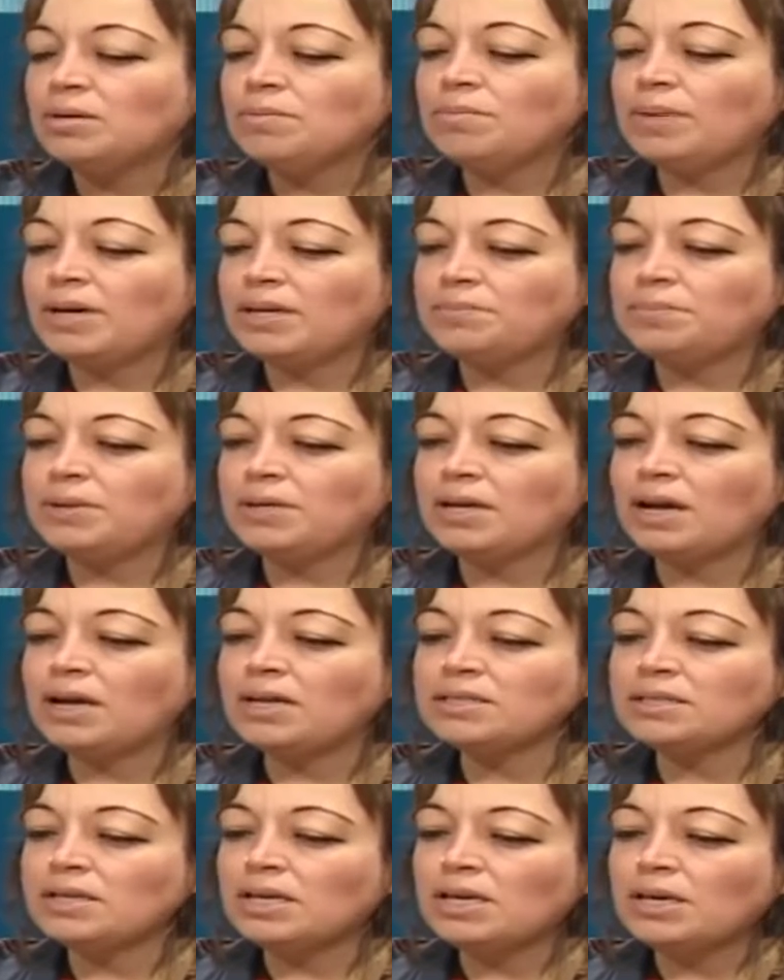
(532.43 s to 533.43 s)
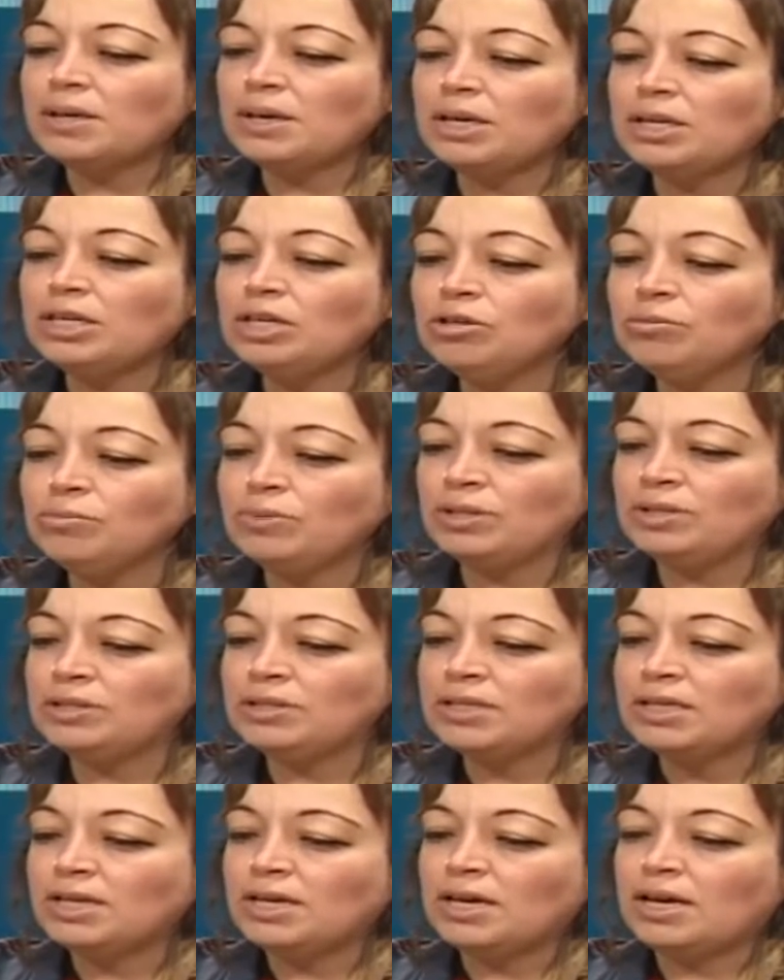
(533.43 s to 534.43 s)
But because
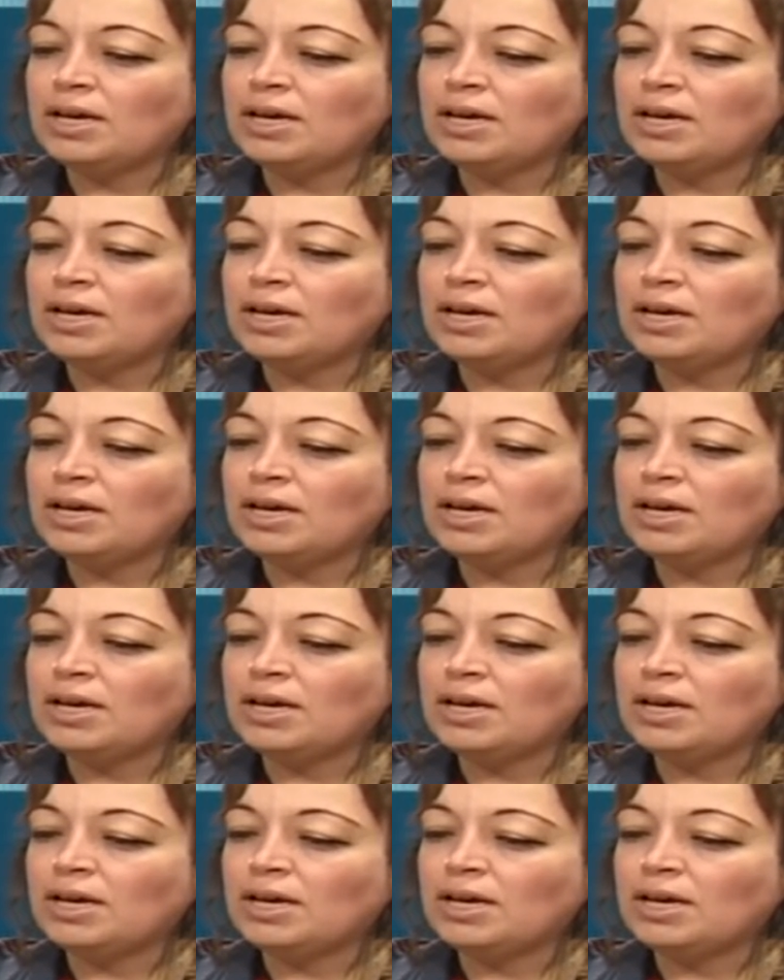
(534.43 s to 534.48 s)
humans